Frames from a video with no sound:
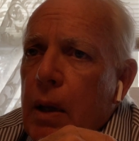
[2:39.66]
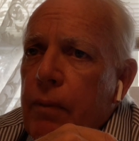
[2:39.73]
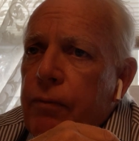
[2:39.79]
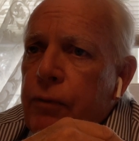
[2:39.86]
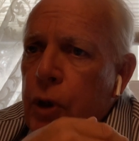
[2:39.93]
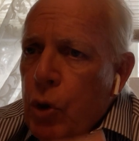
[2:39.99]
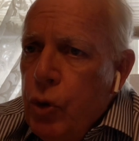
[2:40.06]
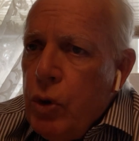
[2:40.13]

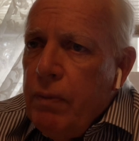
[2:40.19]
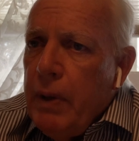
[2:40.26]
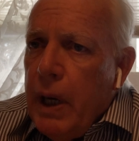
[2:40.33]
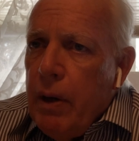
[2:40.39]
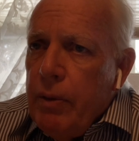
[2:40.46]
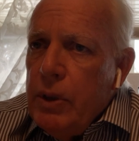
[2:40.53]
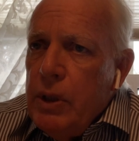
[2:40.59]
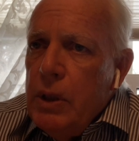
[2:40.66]
future
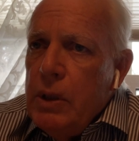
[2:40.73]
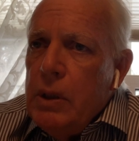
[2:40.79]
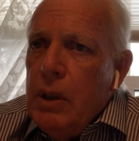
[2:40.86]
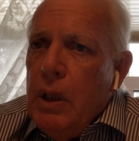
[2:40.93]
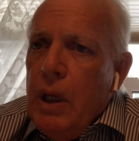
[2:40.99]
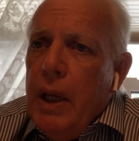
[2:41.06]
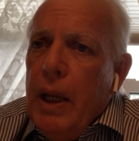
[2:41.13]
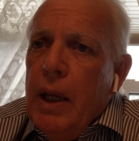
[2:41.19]
viruses
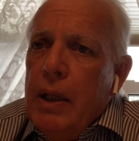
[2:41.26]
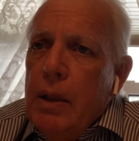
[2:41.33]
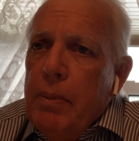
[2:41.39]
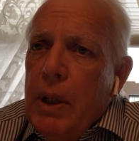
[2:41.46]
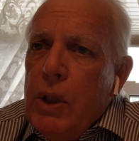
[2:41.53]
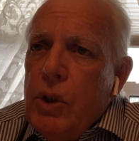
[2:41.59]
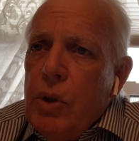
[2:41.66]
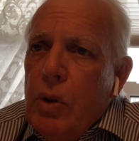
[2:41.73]
and to
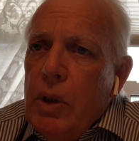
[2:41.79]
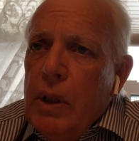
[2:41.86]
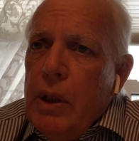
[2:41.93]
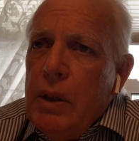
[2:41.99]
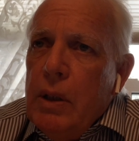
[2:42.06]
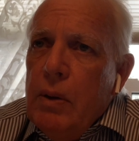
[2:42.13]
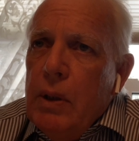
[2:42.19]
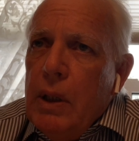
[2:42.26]
make sure
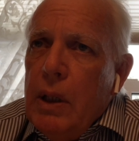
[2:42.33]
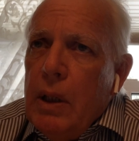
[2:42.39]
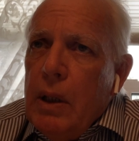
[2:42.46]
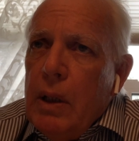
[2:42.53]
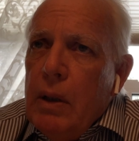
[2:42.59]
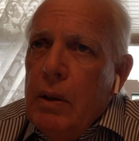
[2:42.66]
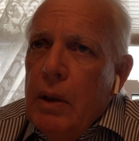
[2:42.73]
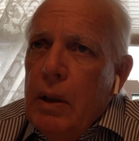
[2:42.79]

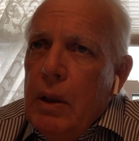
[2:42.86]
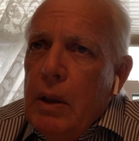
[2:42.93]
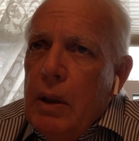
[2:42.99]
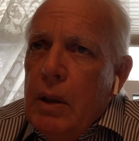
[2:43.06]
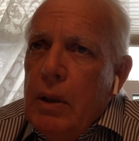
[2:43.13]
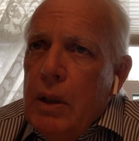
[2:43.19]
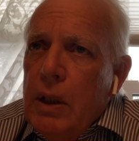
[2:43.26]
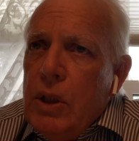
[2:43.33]
that
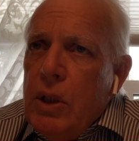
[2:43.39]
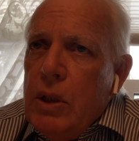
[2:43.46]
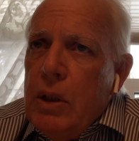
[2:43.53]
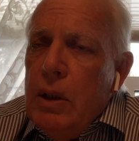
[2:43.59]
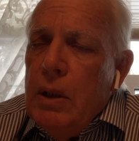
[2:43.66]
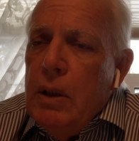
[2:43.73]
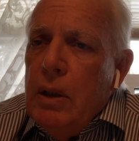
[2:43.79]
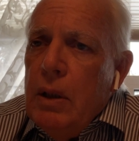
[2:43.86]
this
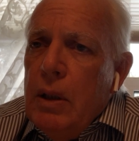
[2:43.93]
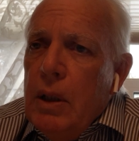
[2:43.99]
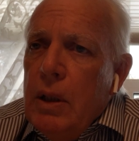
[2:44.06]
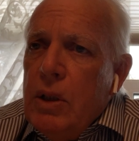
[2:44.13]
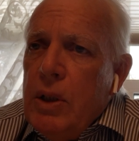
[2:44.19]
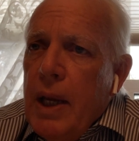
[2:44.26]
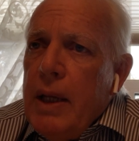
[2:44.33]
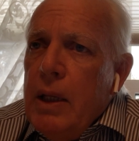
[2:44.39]

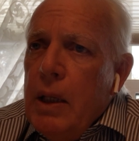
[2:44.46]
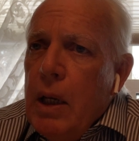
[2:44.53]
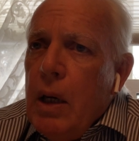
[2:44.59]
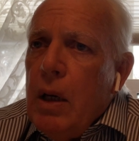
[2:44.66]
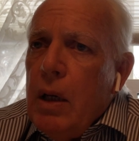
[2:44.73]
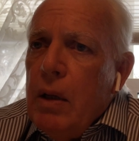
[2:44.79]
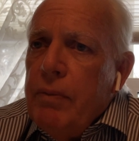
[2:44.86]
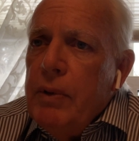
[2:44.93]
is taken
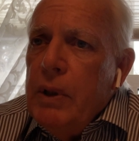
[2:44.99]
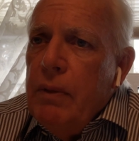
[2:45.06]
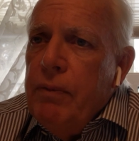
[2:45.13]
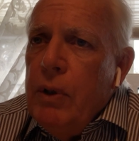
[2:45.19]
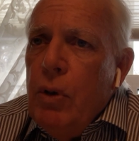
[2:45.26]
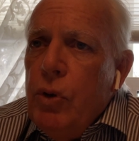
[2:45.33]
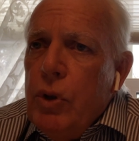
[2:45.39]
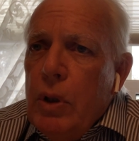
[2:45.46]
care of in the
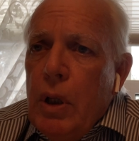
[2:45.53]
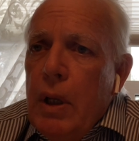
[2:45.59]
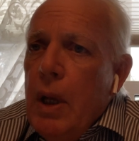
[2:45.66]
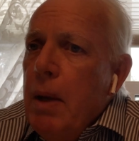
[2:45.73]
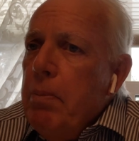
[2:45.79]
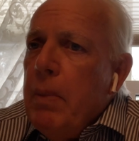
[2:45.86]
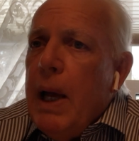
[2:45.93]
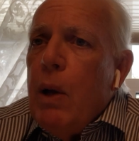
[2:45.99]
future.
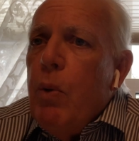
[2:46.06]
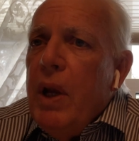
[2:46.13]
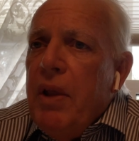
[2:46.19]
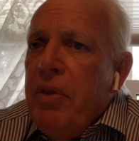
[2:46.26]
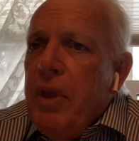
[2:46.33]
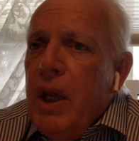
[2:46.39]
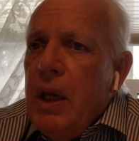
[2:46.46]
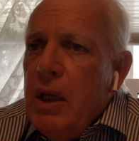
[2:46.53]
My way
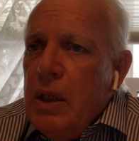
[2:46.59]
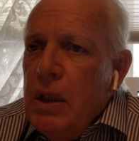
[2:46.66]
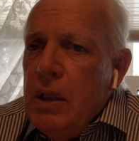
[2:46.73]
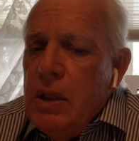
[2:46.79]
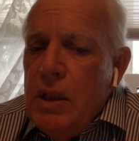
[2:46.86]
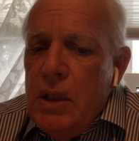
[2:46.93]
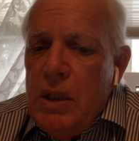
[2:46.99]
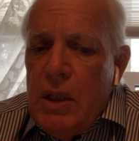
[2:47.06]
of thinking
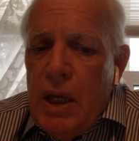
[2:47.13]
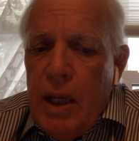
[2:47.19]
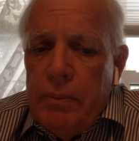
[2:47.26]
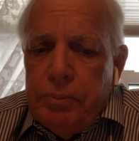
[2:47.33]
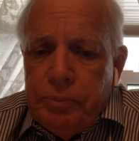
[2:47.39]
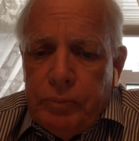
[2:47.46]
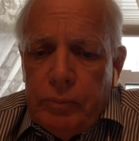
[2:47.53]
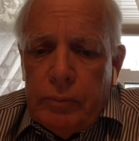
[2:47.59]
is that
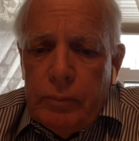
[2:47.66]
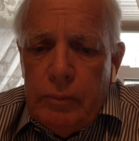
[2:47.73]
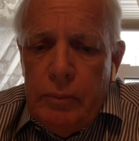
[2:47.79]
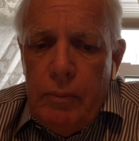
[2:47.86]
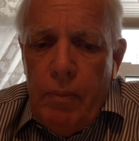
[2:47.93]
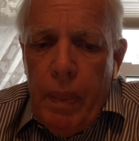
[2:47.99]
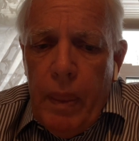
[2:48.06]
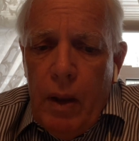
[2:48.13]

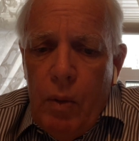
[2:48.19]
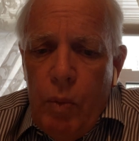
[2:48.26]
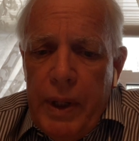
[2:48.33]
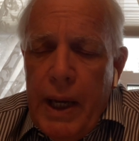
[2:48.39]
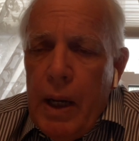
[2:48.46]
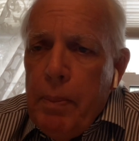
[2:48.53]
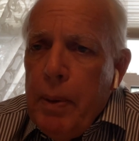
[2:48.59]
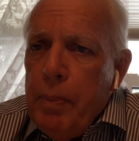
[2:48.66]
we
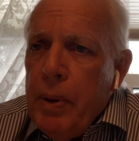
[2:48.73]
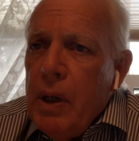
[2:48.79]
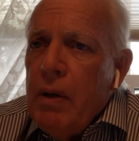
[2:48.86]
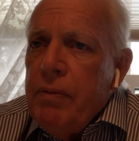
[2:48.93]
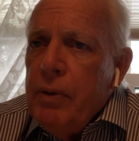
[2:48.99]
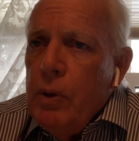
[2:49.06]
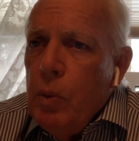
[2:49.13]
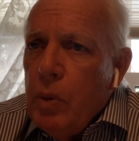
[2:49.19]
got to prepare
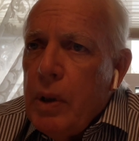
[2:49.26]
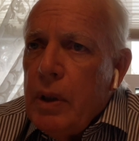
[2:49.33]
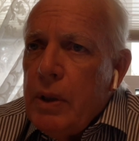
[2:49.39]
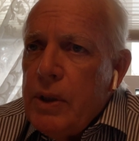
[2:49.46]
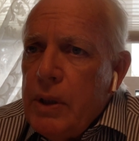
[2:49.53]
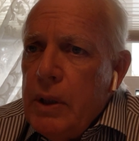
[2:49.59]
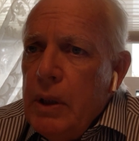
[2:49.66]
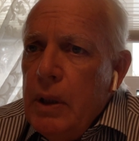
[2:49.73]
for the
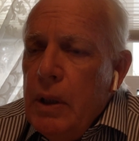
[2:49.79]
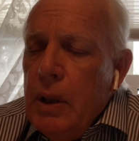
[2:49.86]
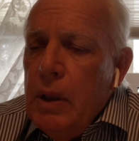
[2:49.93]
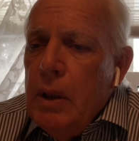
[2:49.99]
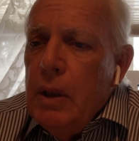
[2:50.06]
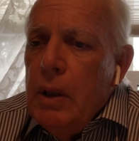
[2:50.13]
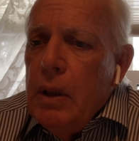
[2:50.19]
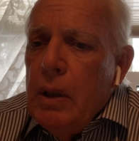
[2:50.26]
worst
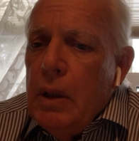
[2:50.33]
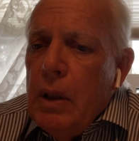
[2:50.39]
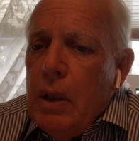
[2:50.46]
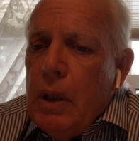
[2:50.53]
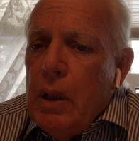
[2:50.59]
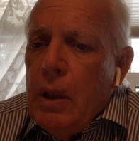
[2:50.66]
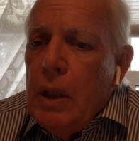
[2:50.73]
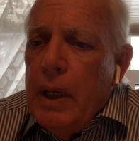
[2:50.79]

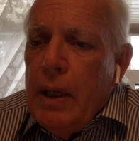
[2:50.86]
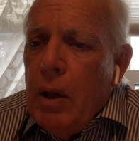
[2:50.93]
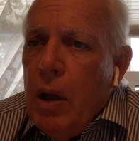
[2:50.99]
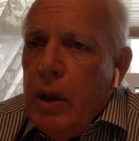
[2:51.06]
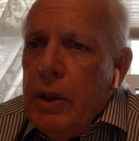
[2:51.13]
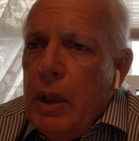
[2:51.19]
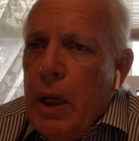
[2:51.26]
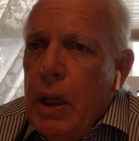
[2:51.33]
at
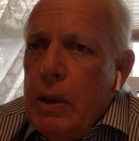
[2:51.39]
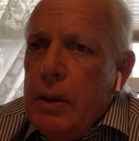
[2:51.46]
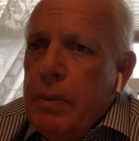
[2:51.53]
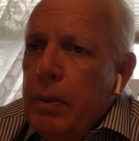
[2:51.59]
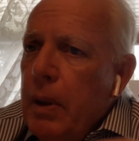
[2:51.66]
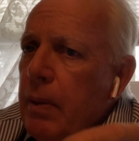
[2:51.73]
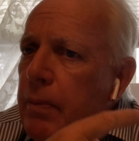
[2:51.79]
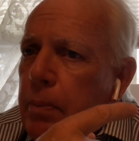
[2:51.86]
all times,
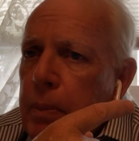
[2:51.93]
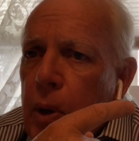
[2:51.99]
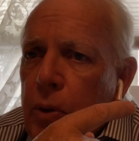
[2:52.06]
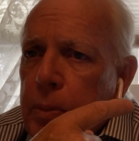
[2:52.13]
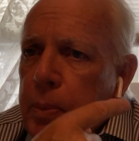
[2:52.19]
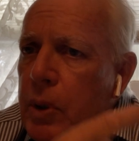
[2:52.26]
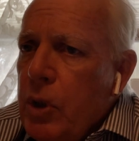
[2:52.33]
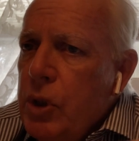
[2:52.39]

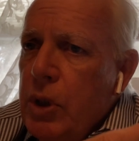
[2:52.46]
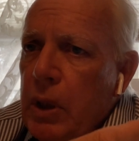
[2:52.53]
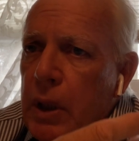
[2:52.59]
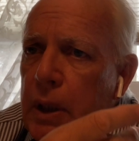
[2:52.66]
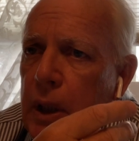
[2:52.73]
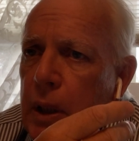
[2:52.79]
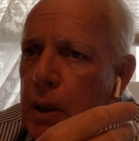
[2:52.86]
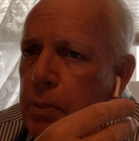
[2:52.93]
both
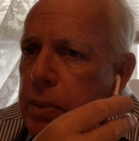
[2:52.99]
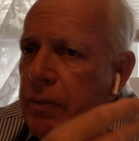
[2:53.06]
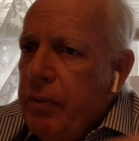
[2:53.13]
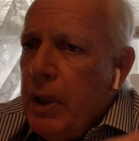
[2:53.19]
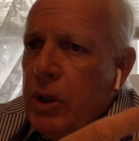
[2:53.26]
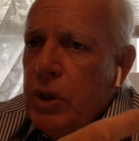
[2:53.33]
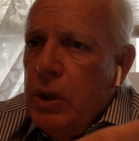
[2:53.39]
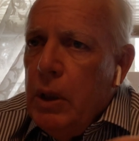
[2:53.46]
personally and
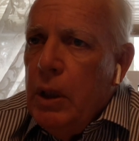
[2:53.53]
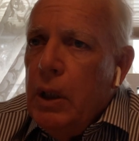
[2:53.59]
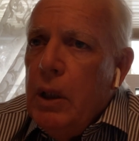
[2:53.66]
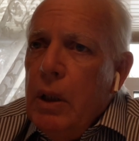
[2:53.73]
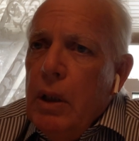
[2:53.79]
professionally.